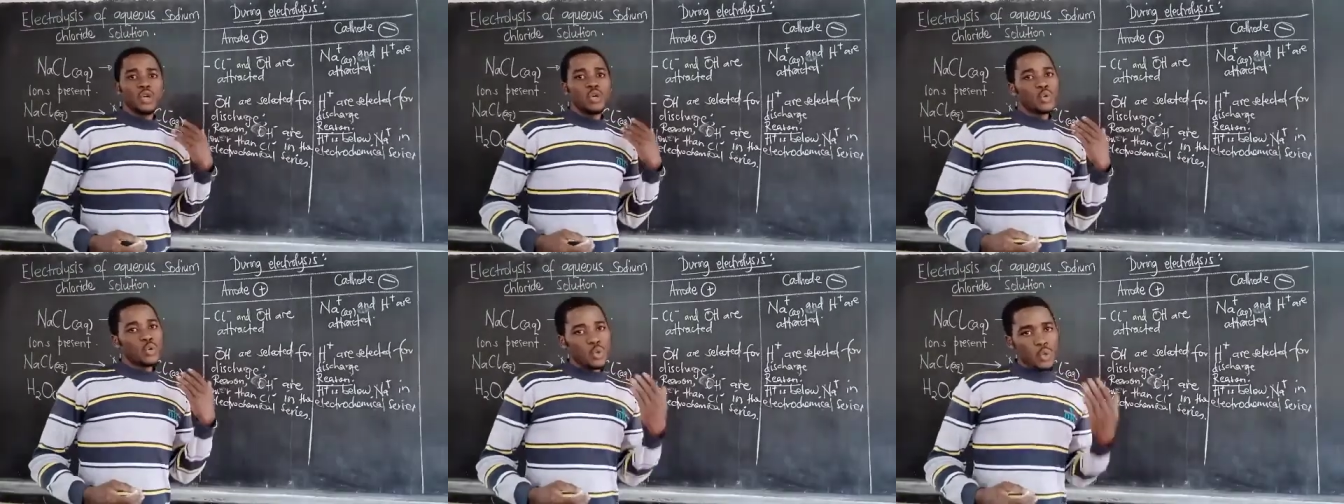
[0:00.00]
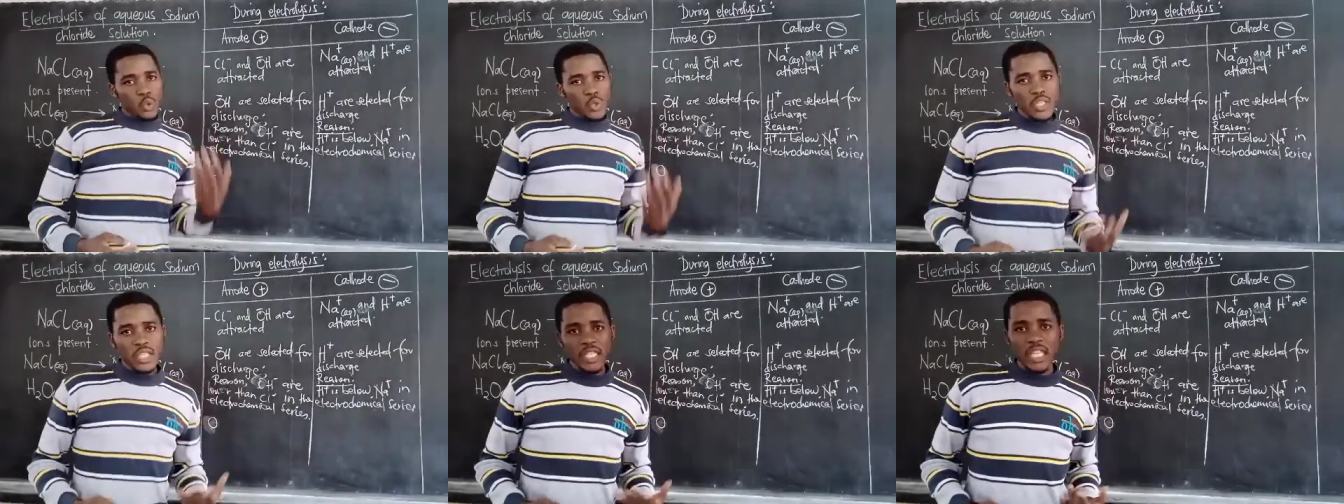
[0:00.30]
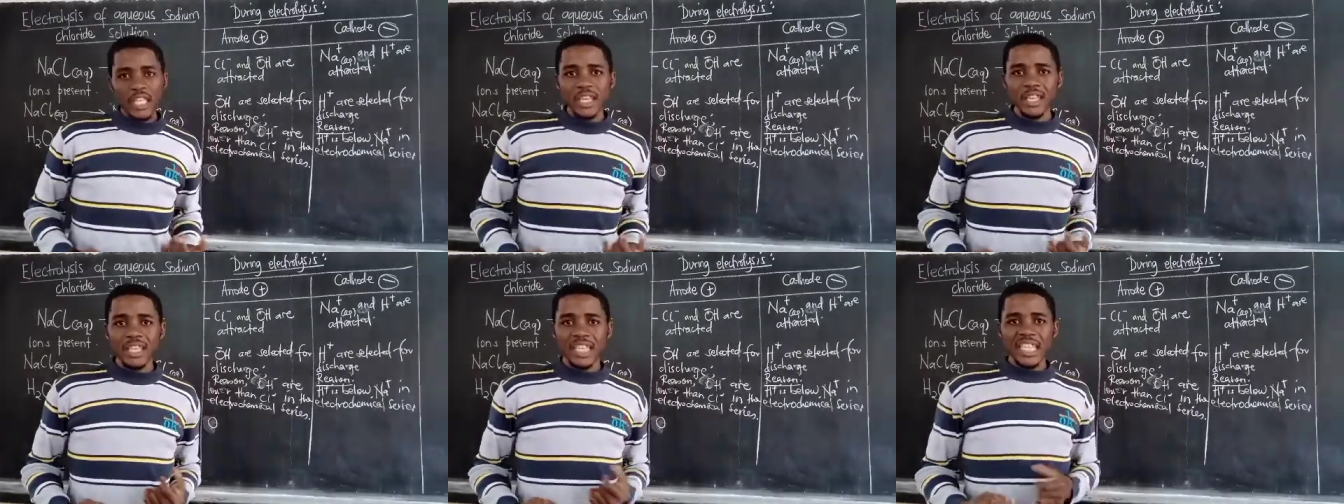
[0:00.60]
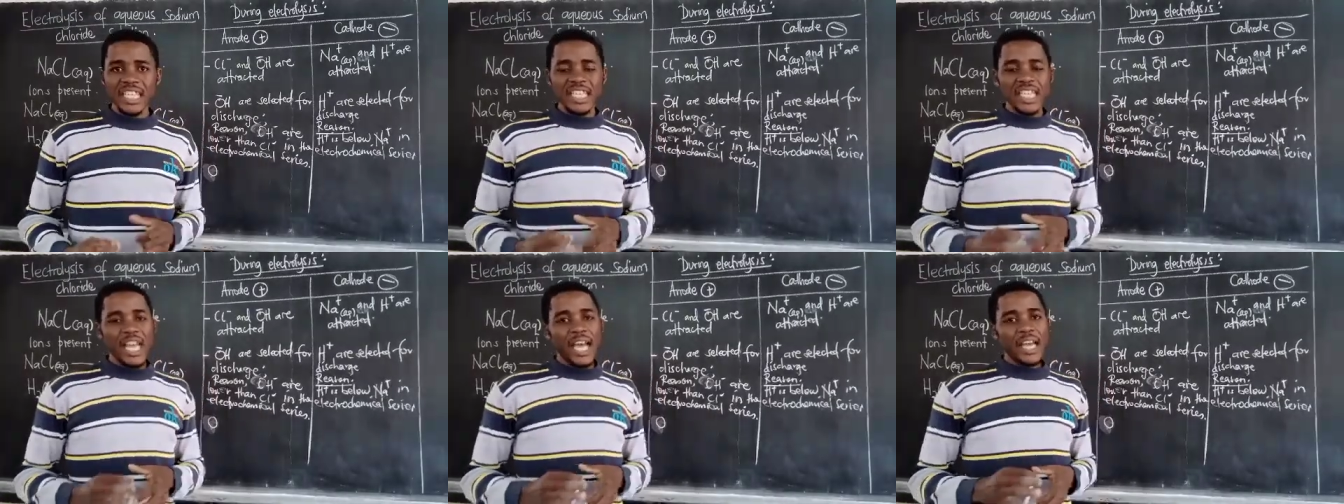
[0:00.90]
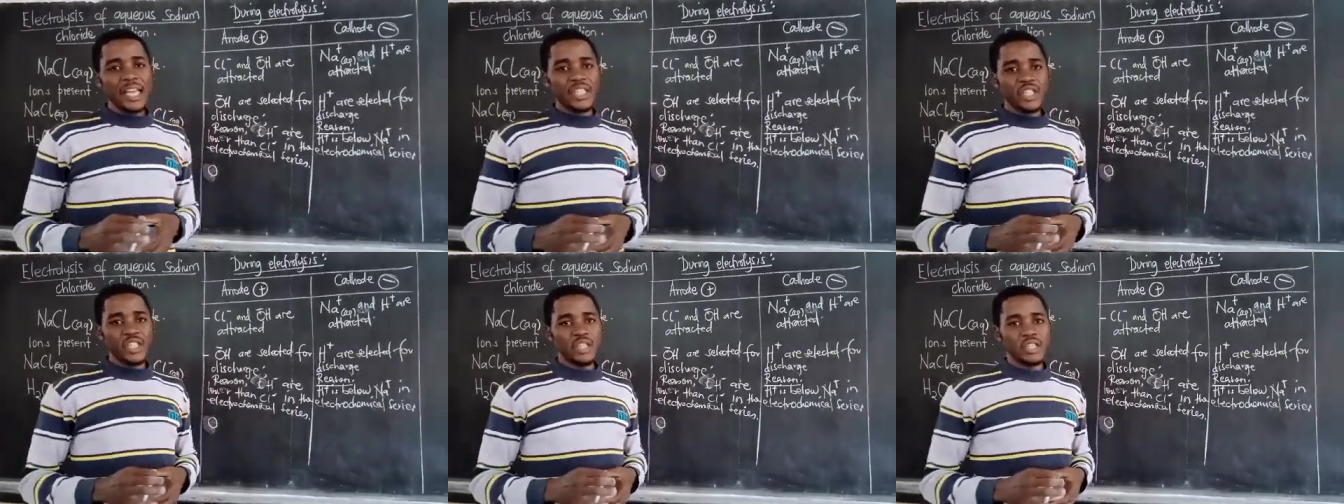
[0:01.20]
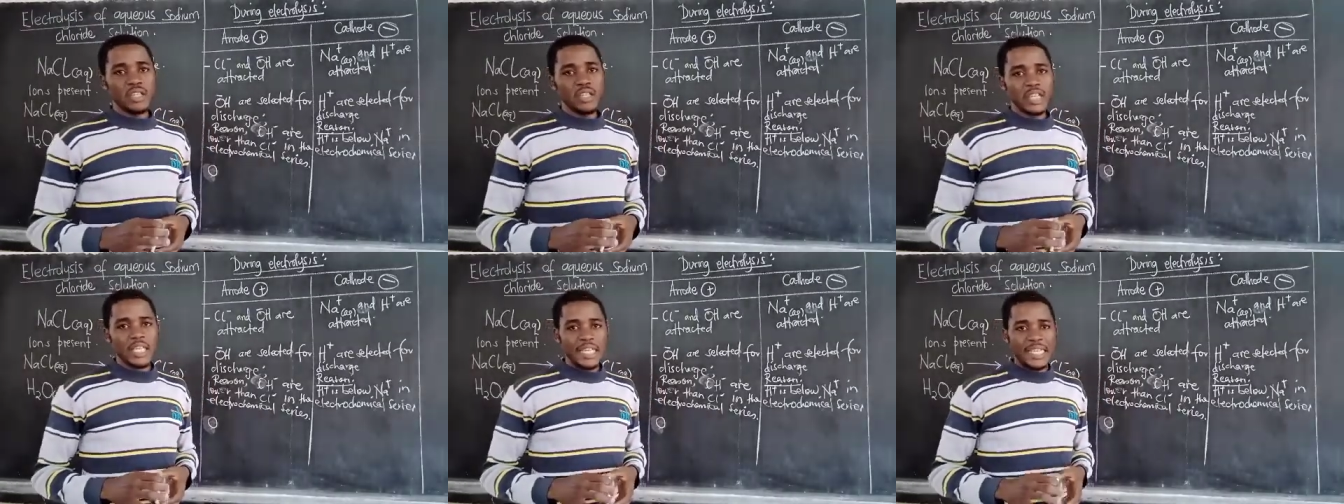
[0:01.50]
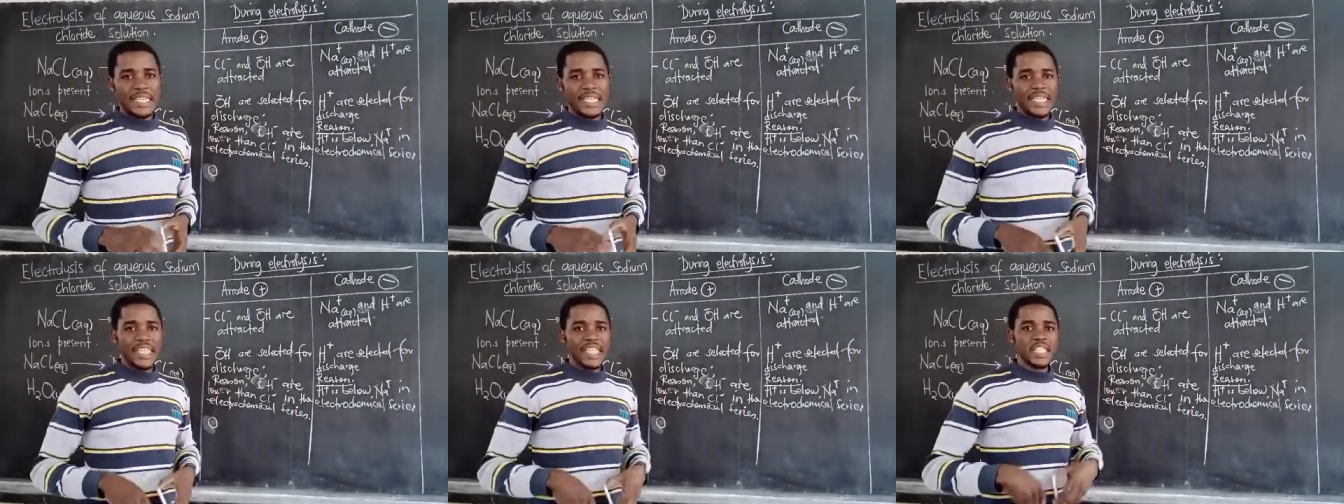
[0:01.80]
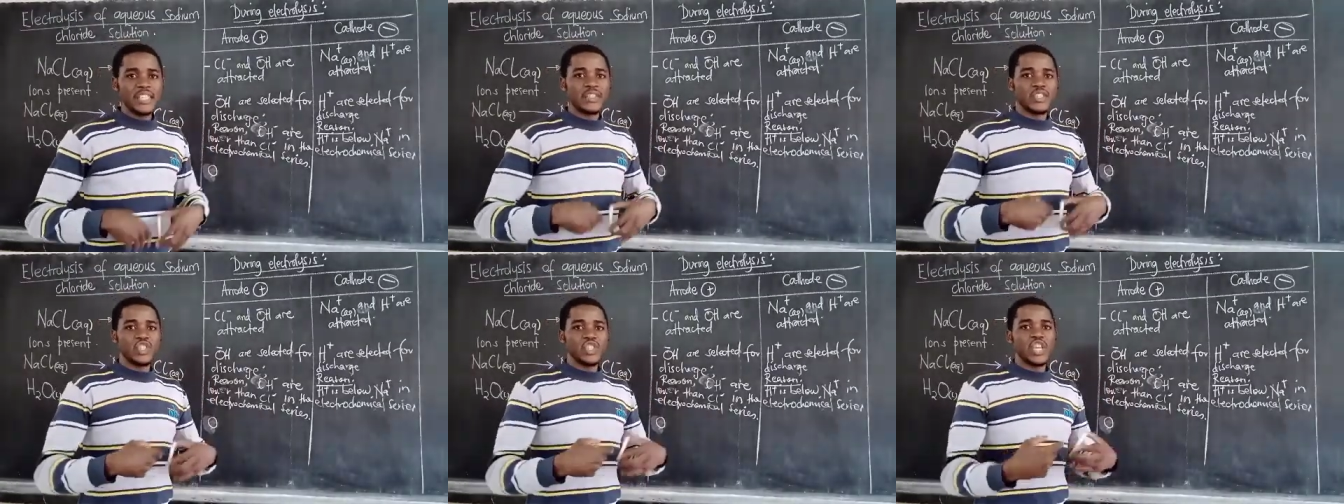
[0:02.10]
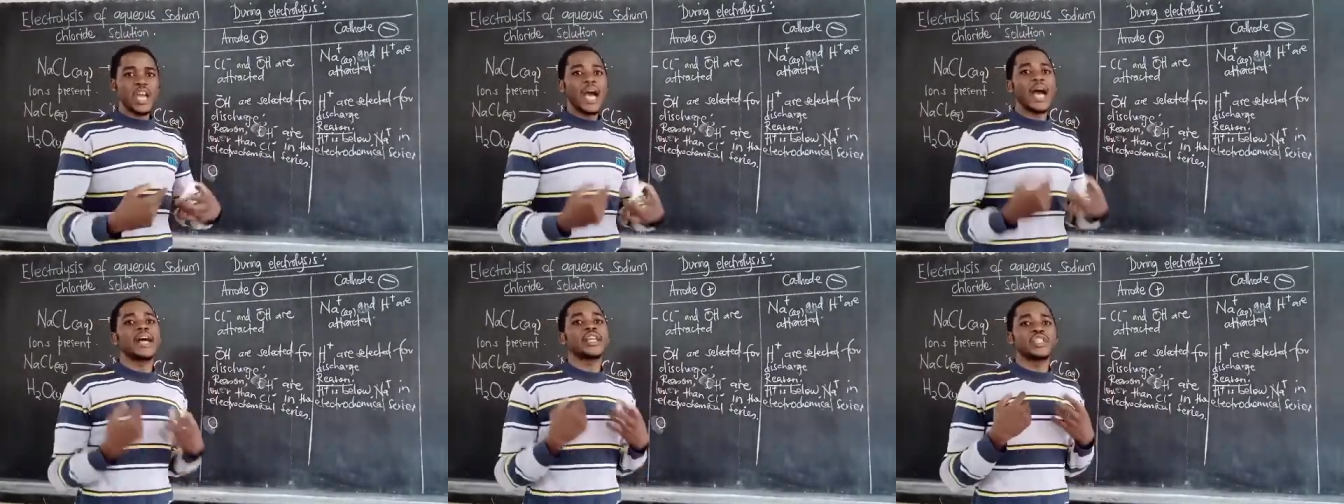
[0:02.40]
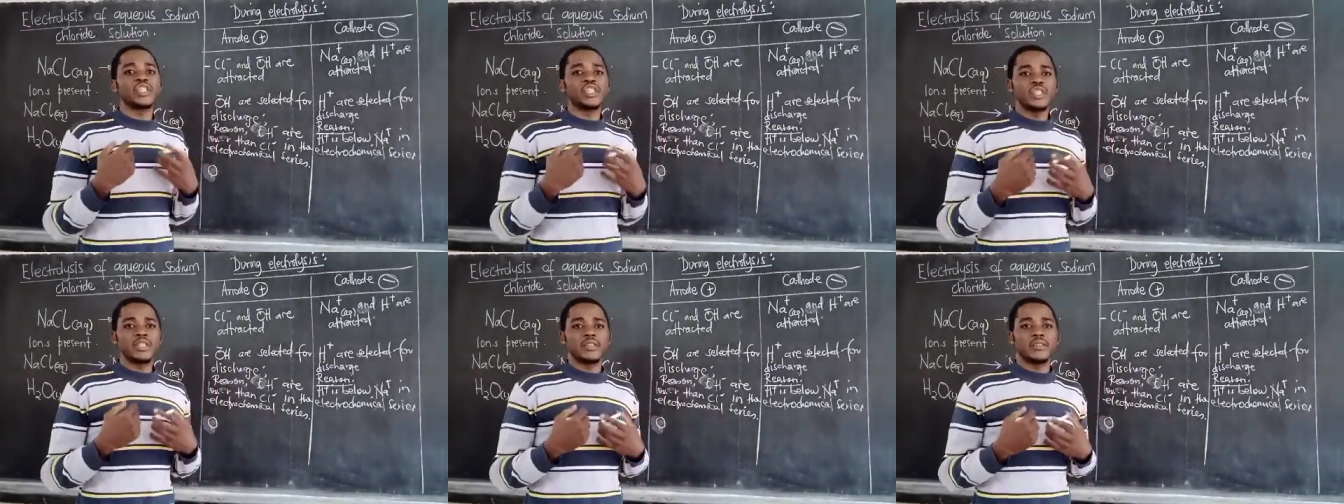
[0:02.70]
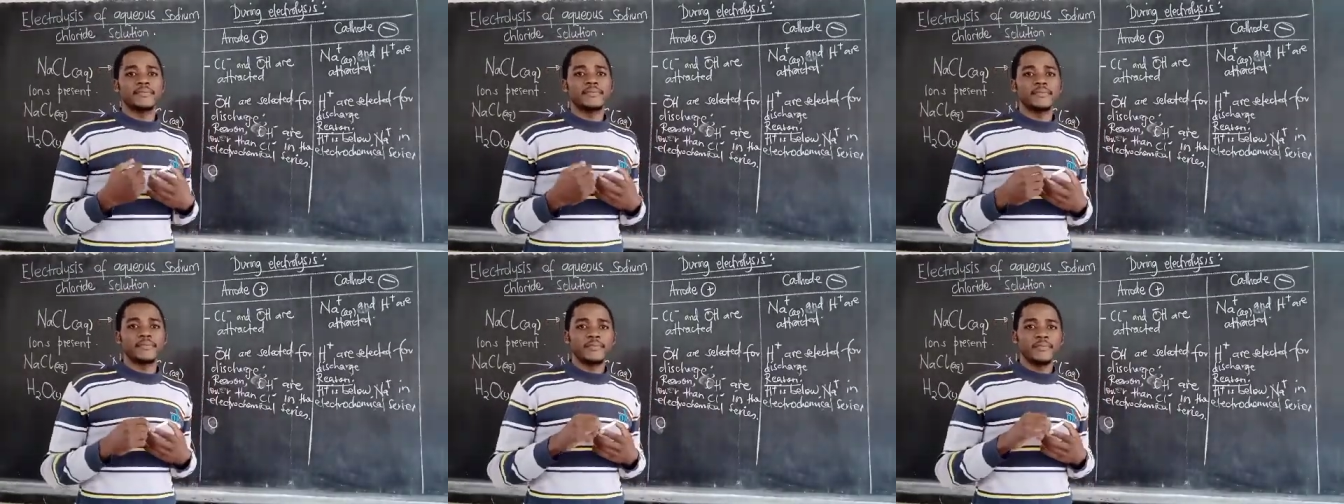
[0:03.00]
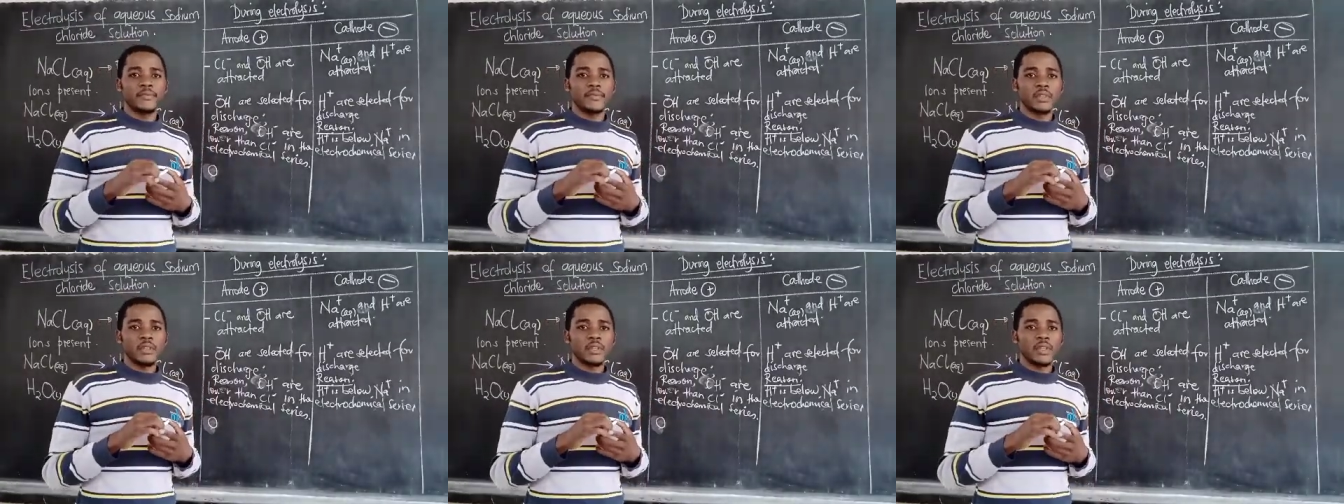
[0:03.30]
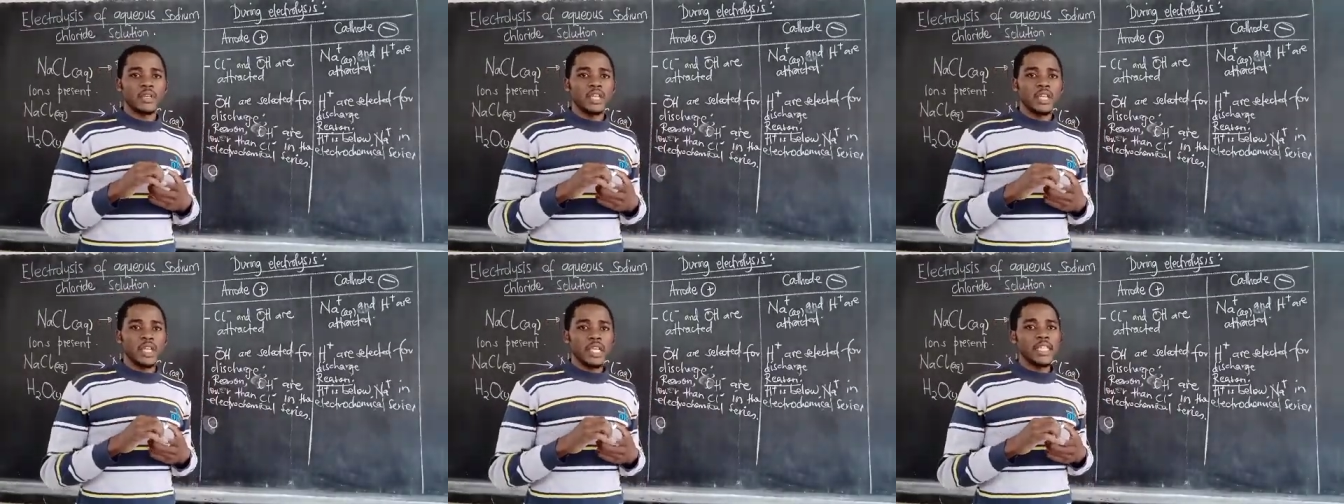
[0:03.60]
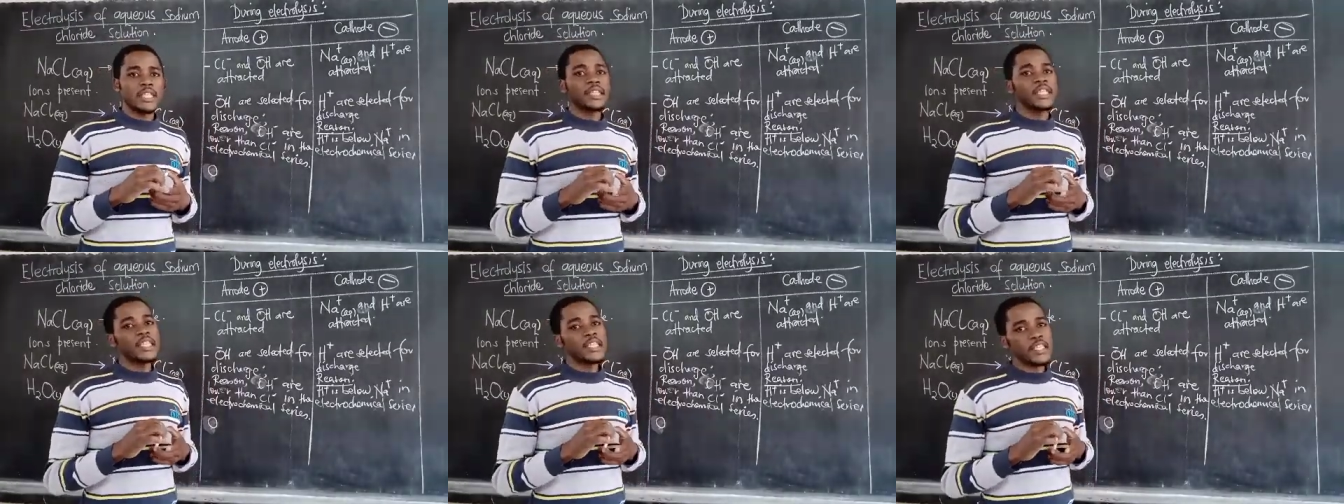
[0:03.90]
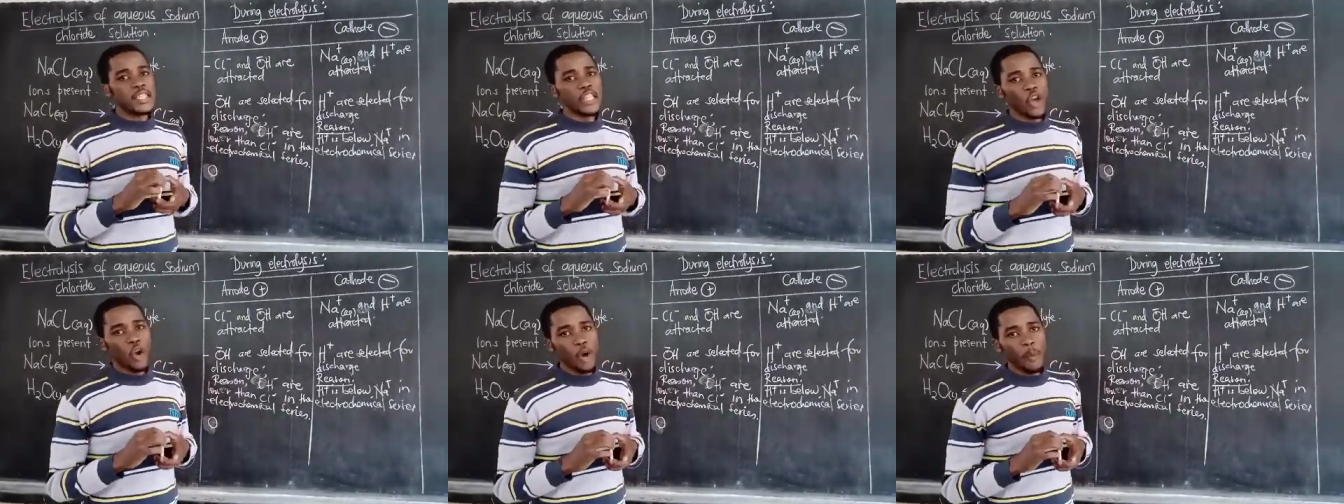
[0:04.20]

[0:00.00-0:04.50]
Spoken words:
losing the charge. Discharge, it is the